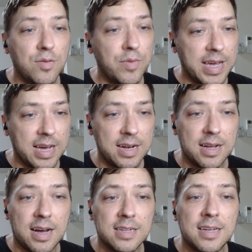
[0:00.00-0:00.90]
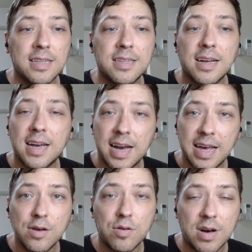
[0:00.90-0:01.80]
We got
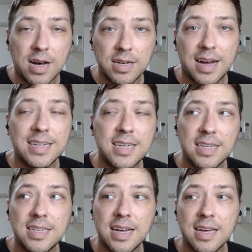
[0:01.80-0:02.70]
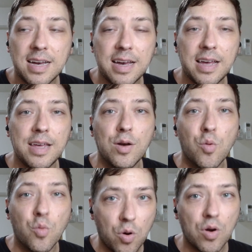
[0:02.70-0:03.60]
atatakai gohan. Atatakai,
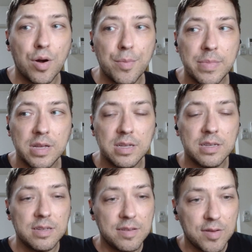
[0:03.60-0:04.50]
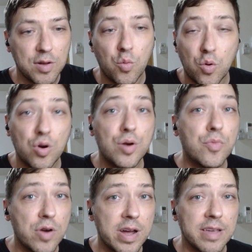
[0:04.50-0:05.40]
warm. So
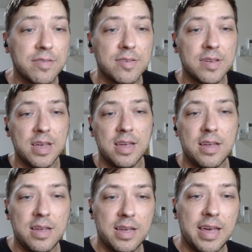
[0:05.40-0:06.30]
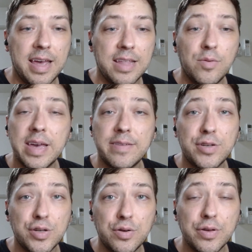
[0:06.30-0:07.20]
warm rice. And then we have
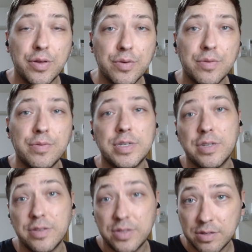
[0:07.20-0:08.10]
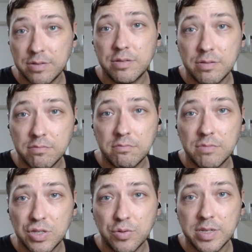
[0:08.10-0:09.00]
shoyu, which is
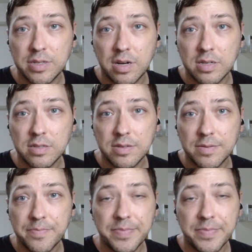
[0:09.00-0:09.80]
soy sauce.